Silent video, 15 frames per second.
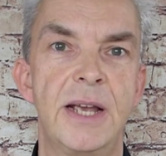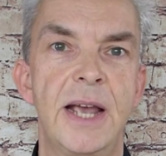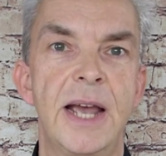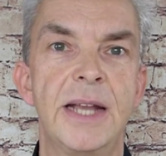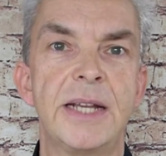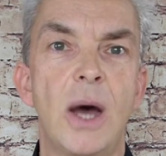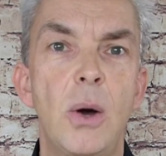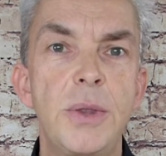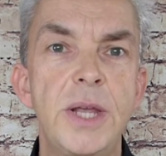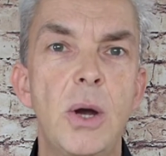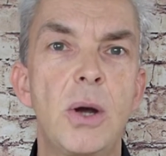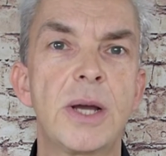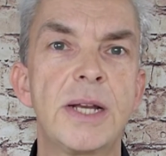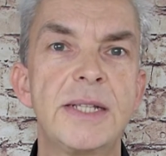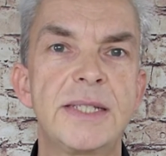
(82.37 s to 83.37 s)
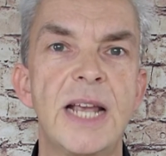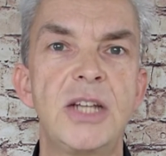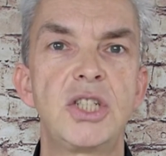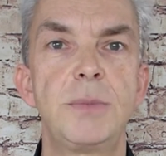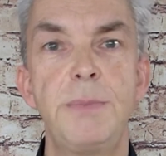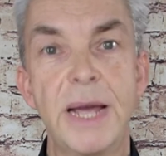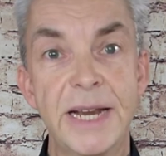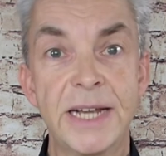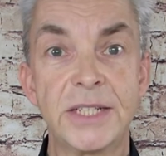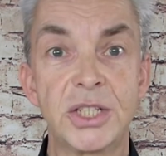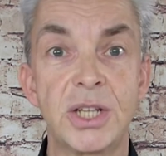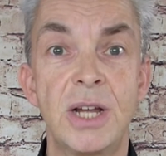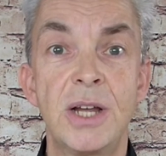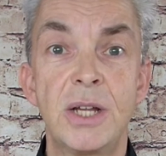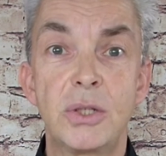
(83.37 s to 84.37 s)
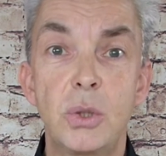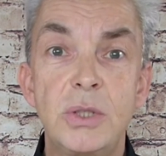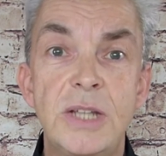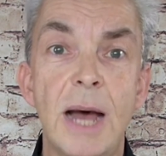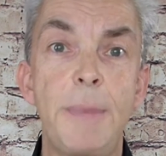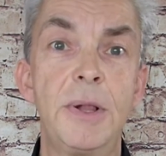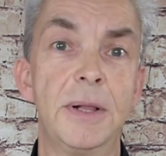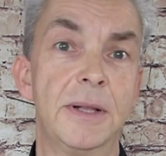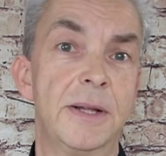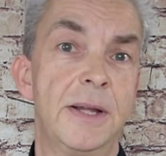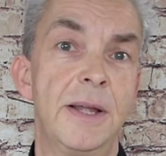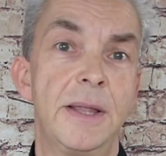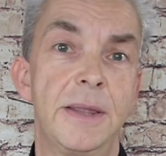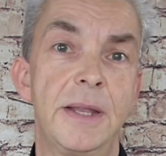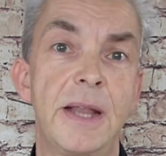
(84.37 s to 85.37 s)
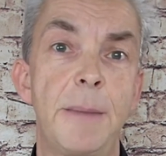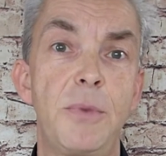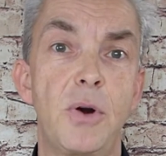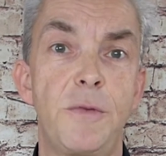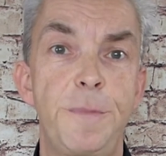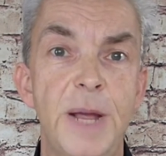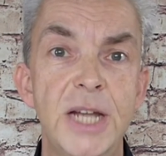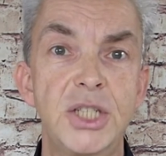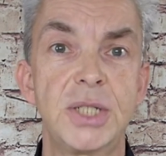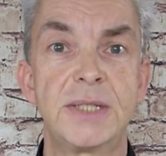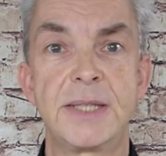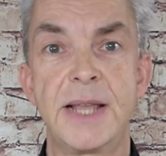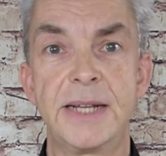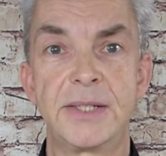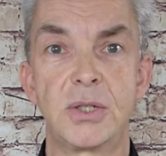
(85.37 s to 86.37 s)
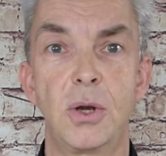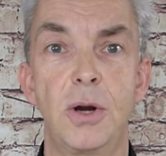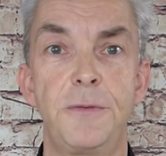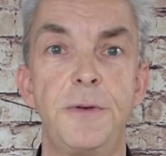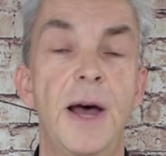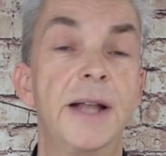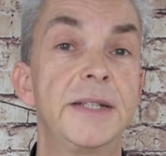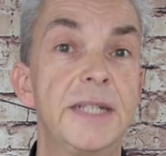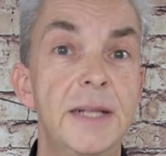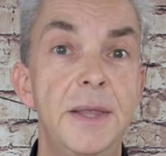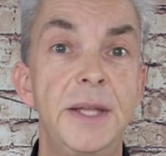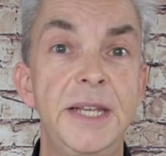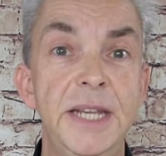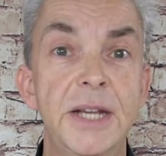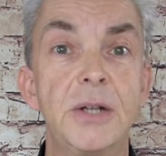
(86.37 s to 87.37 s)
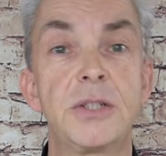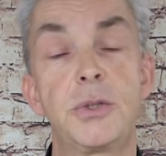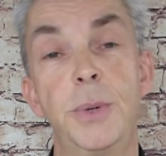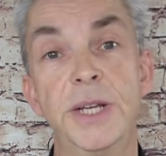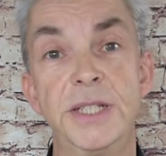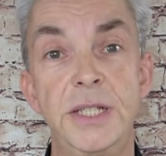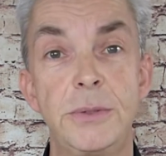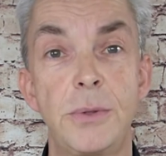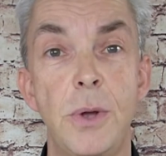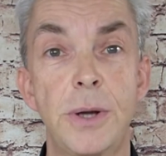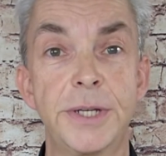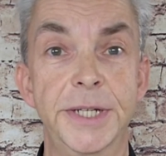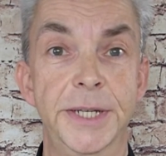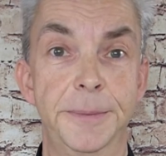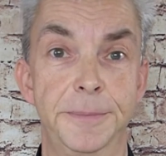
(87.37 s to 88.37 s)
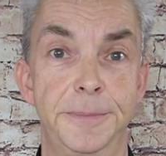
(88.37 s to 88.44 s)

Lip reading: and how the organization managed to double the number of patients they serve until the year 2030.